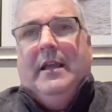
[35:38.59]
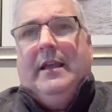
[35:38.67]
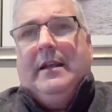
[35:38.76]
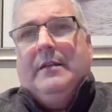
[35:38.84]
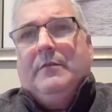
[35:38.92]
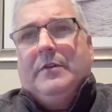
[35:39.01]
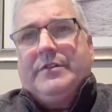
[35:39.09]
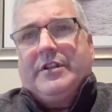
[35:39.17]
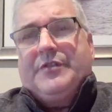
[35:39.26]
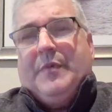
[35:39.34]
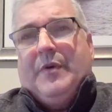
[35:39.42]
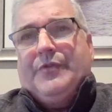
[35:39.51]
and I was
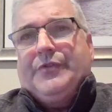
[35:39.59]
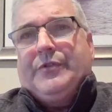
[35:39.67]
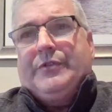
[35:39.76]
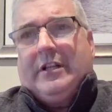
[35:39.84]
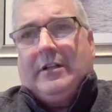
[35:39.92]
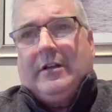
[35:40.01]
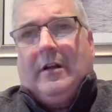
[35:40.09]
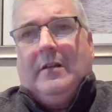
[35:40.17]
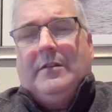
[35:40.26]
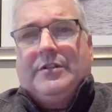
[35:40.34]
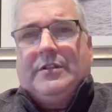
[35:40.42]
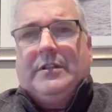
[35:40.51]
exposed to
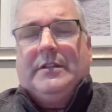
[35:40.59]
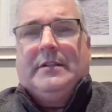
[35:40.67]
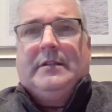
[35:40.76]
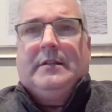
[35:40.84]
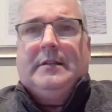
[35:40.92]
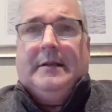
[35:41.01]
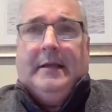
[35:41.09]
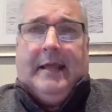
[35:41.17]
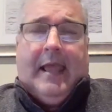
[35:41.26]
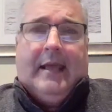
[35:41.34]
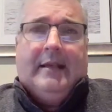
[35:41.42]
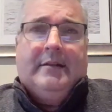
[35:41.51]
technology and
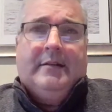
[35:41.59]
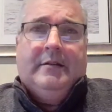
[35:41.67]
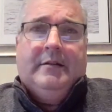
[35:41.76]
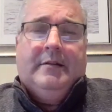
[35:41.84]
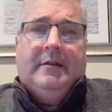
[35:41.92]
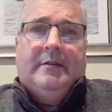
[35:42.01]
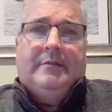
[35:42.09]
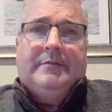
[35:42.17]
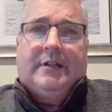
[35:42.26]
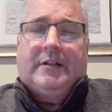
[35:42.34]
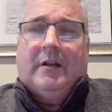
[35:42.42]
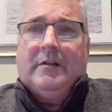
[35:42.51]
CAD uh,
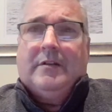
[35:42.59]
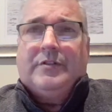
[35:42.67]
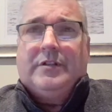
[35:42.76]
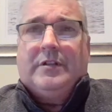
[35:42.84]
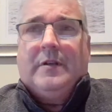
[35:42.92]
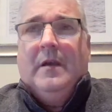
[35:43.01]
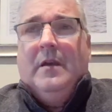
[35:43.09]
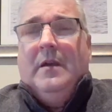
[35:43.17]
technology,